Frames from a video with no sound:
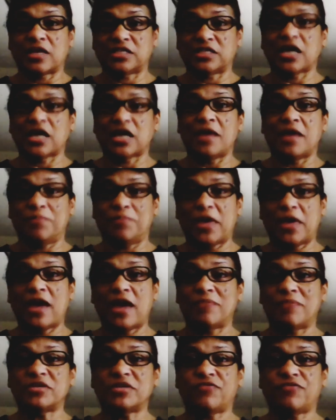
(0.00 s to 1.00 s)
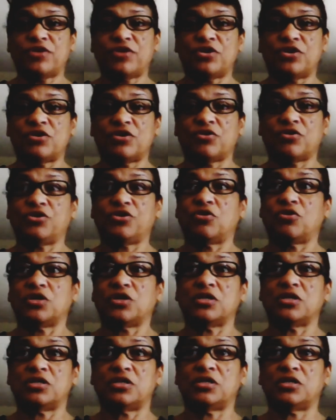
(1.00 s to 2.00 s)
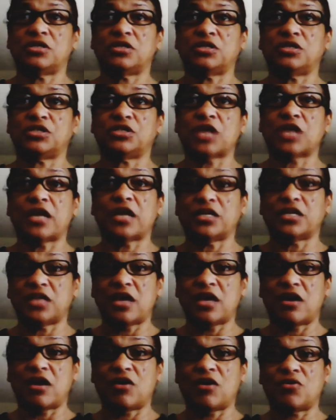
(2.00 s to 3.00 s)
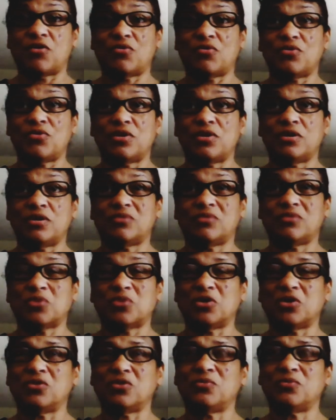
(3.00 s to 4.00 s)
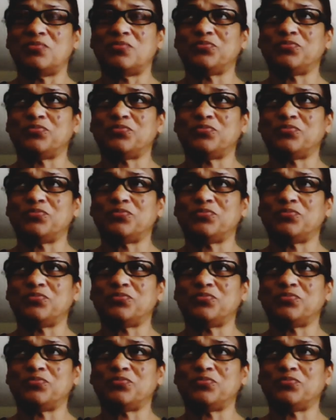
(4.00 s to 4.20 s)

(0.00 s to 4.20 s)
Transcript: type atmosphere, or you go to Chinatown. Well,